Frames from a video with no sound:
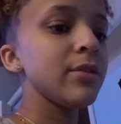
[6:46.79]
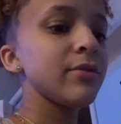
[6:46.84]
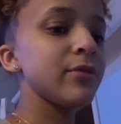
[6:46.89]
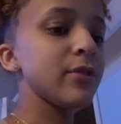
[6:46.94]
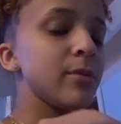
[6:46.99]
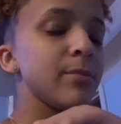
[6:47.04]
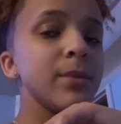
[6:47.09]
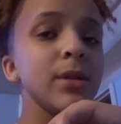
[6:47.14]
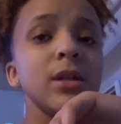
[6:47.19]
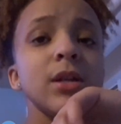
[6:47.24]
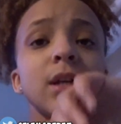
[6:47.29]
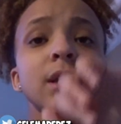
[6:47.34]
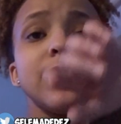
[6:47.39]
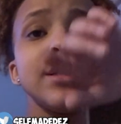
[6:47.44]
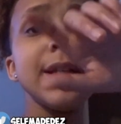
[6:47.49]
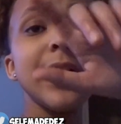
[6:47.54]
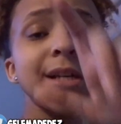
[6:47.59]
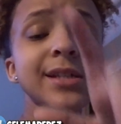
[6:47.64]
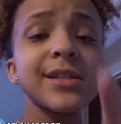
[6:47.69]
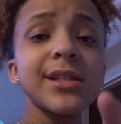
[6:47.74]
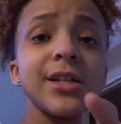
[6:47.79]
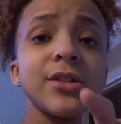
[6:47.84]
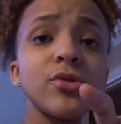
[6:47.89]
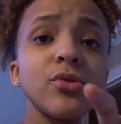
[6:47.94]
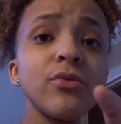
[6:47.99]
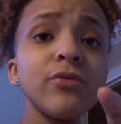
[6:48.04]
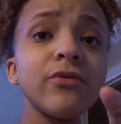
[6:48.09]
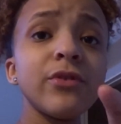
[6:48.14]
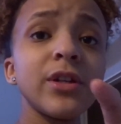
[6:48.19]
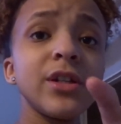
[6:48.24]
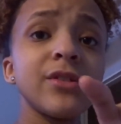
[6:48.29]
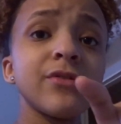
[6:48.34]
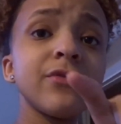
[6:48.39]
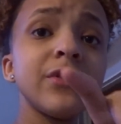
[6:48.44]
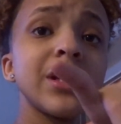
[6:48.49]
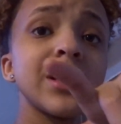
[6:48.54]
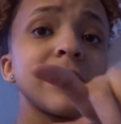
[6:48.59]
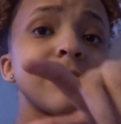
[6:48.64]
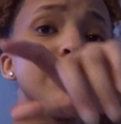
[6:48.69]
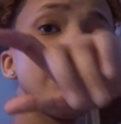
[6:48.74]
Feel me? Y'all stay tuned for these
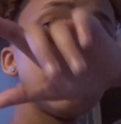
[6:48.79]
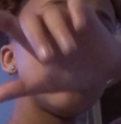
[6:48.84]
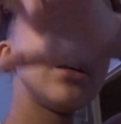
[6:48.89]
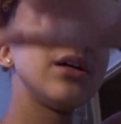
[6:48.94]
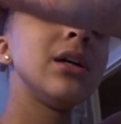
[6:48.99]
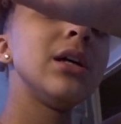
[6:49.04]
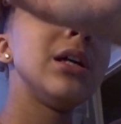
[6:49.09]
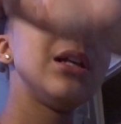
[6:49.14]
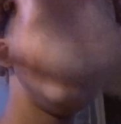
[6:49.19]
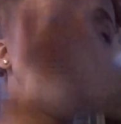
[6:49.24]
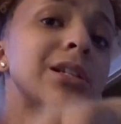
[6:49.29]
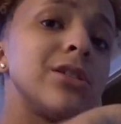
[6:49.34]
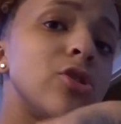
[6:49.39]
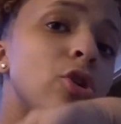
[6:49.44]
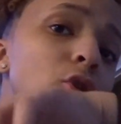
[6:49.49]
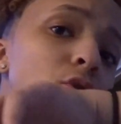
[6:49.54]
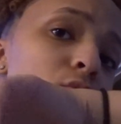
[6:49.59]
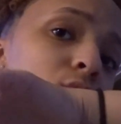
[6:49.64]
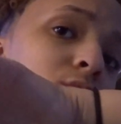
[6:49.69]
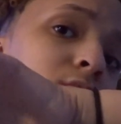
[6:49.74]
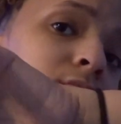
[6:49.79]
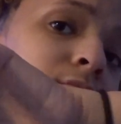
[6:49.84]
flicks, man. Let's go.